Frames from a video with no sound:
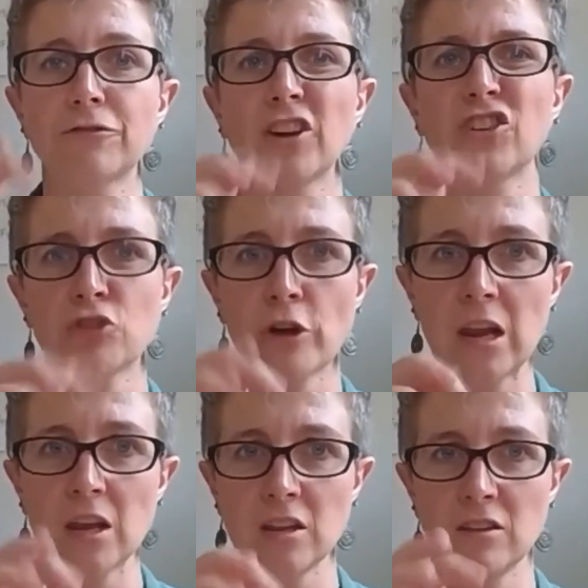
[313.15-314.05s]

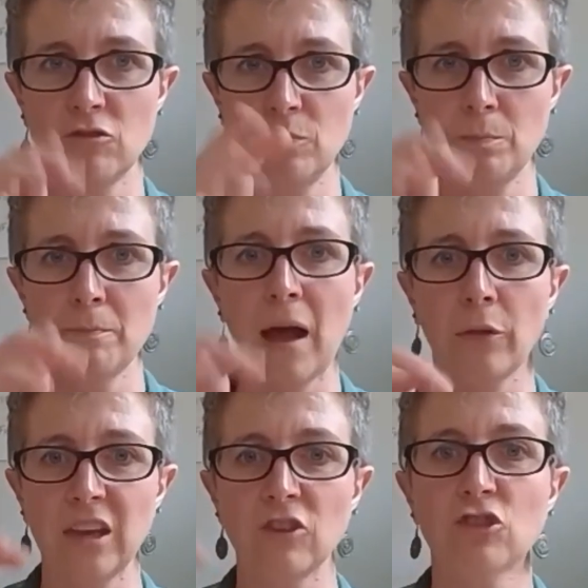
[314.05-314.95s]
frustrated,
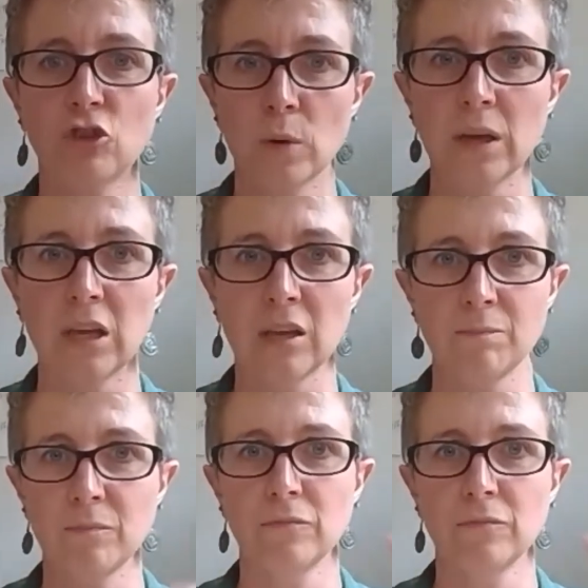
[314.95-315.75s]
mouthy, chewy,